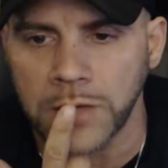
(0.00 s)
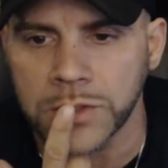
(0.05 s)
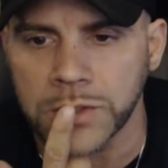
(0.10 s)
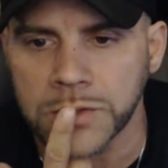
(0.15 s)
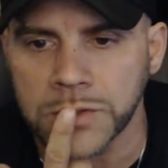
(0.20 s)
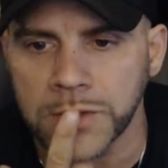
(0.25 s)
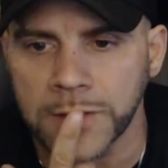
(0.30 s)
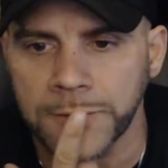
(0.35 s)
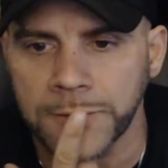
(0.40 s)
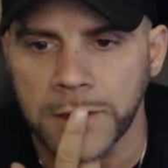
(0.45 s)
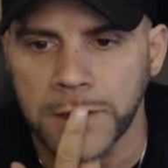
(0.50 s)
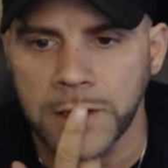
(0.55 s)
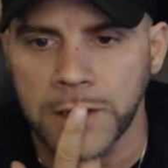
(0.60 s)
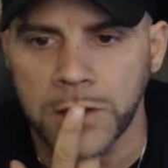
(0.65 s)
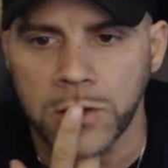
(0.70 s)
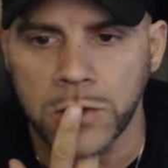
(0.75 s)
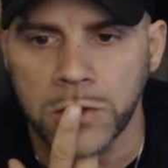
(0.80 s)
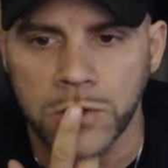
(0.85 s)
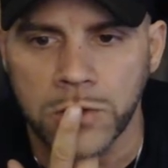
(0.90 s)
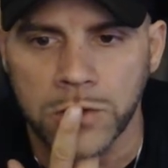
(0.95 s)
the trick
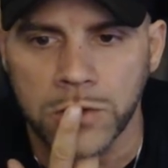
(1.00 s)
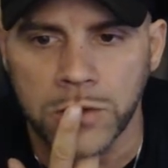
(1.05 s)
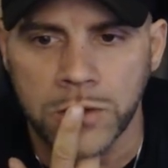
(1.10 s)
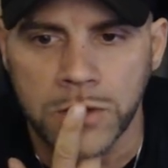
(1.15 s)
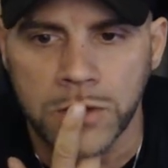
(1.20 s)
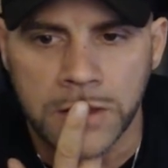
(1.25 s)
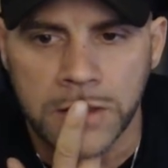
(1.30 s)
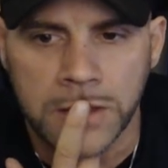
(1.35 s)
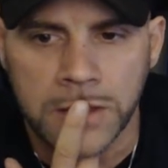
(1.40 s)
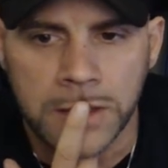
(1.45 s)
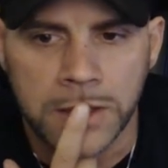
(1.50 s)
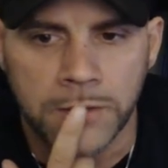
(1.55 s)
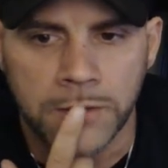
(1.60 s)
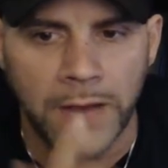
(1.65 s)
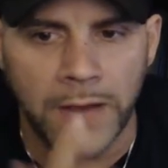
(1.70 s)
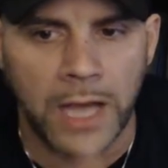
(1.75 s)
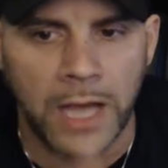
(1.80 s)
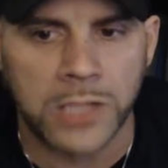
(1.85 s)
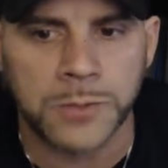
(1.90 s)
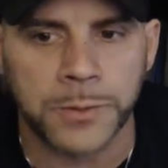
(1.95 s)
flow
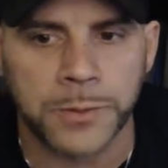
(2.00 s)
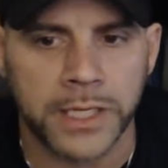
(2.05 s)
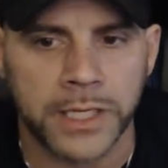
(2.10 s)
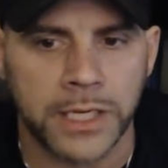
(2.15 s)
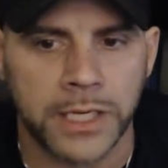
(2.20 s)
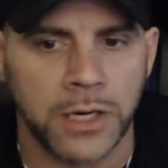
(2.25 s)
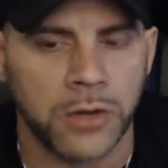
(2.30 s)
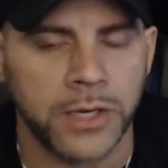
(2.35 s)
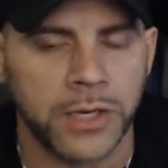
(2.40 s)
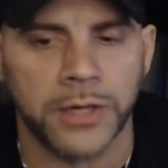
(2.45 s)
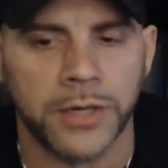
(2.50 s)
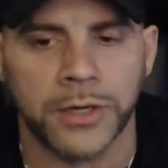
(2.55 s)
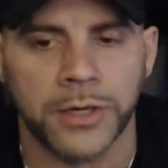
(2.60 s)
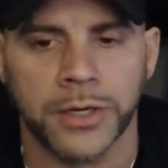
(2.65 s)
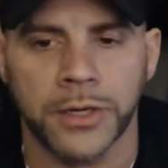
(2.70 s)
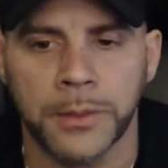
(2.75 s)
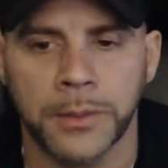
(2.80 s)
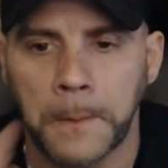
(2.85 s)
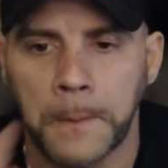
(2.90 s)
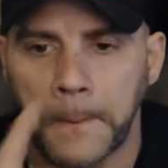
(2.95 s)
valve spring kit. Okay, you're
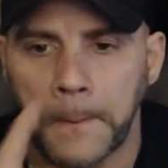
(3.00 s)
good.